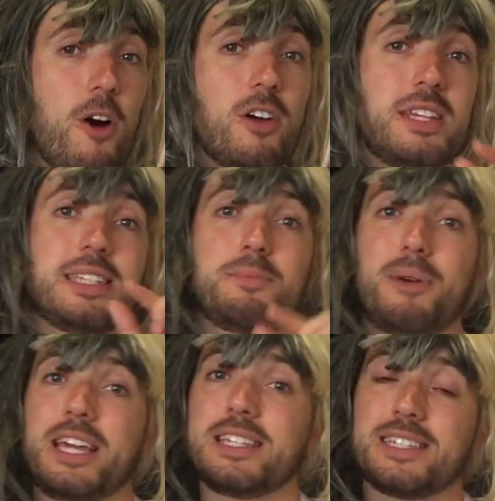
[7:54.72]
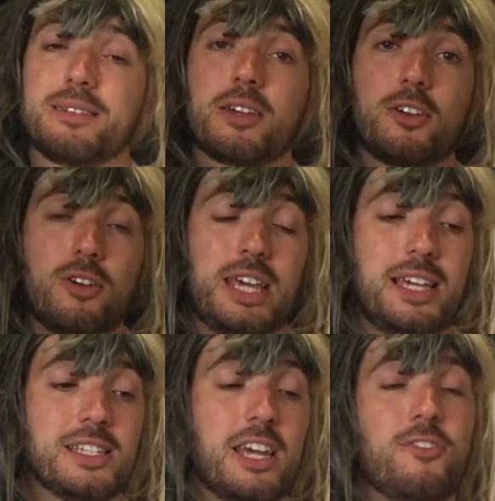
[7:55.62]
For the spice
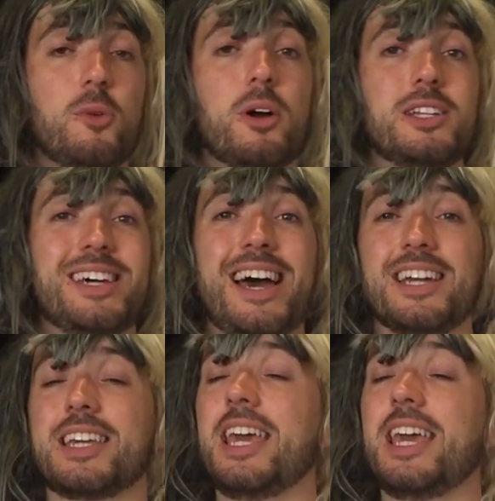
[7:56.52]
cookies, if you wanted to add a